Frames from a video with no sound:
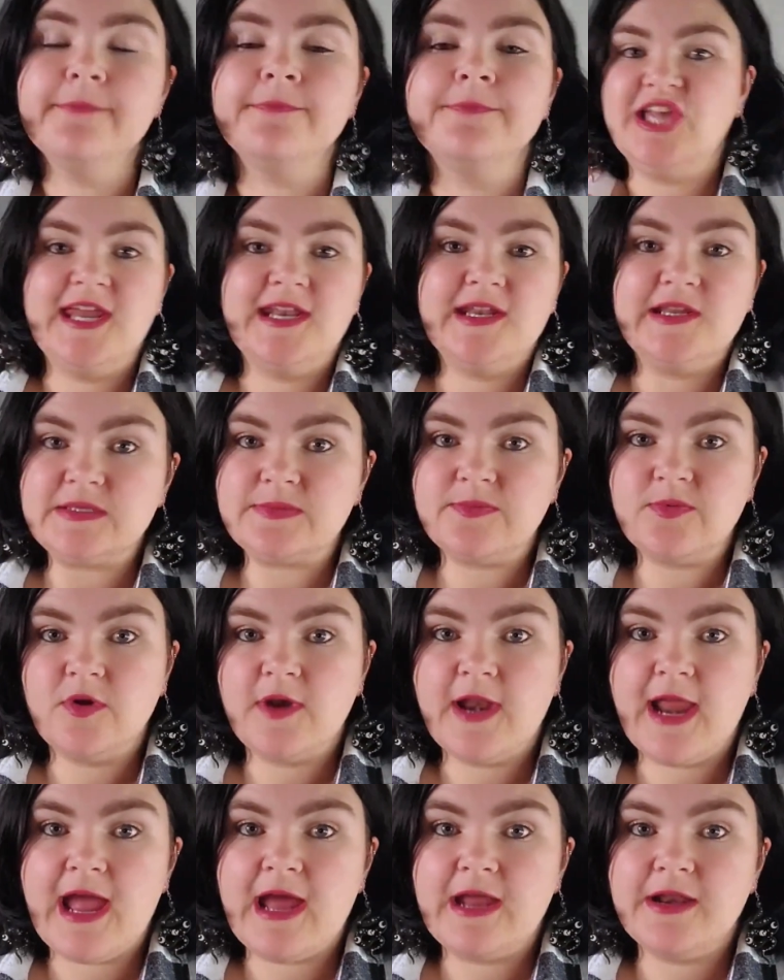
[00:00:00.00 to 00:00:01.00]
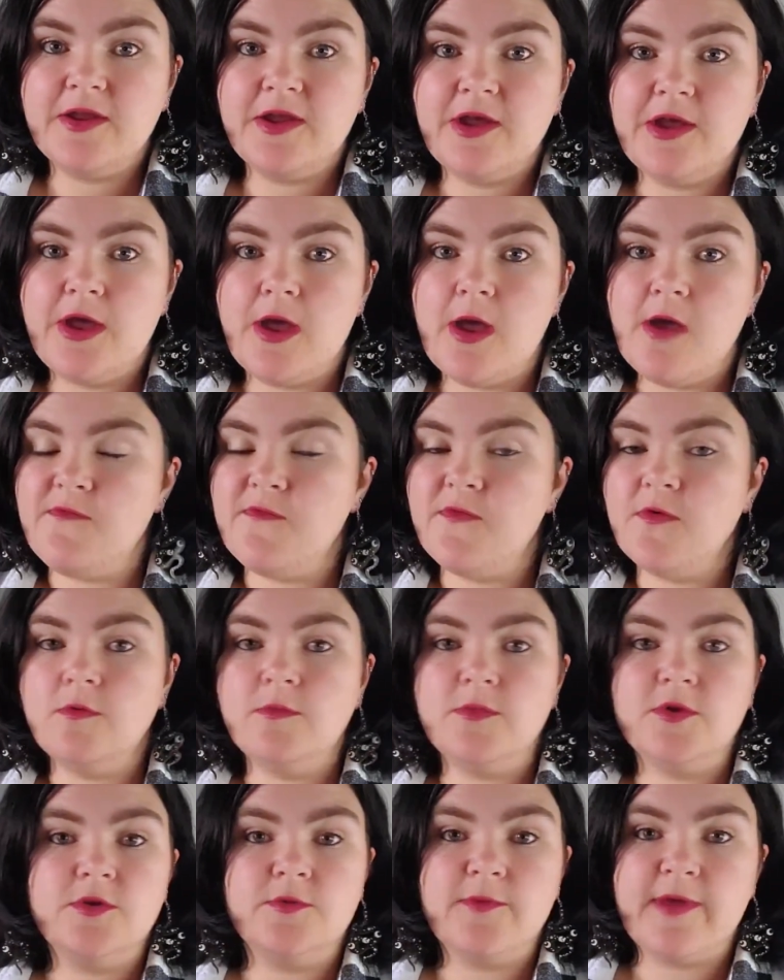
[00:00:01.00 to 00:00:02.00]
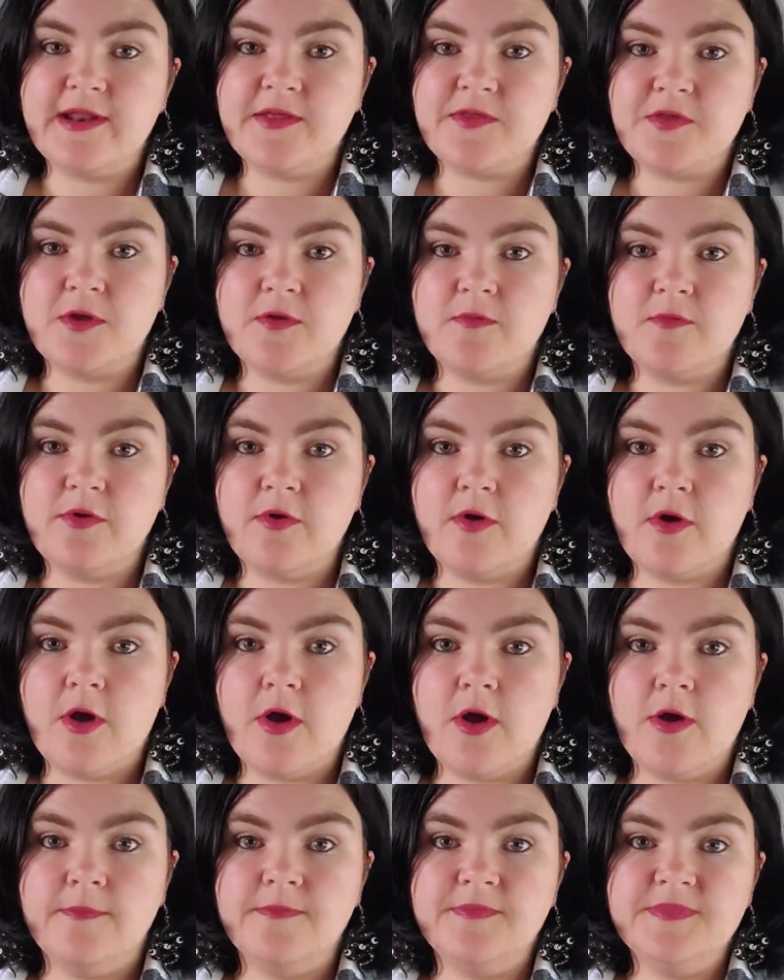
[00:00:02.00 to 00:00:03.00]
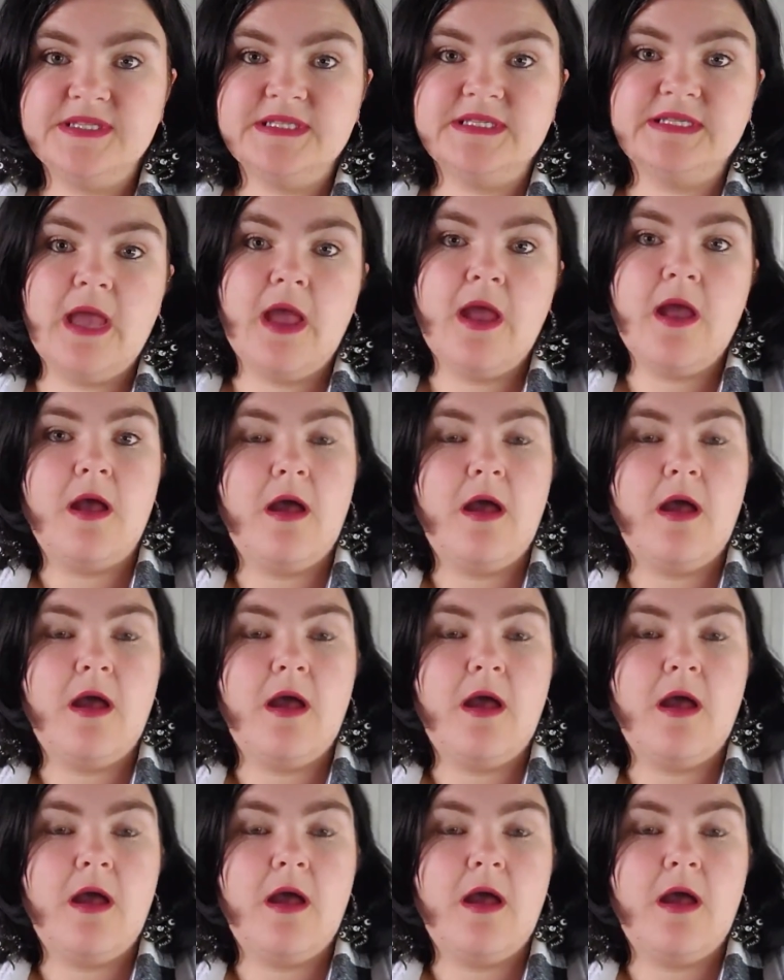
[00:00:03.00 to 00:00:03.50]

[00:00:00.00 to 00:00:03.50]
Jen has brought out her full moon readathon prompts.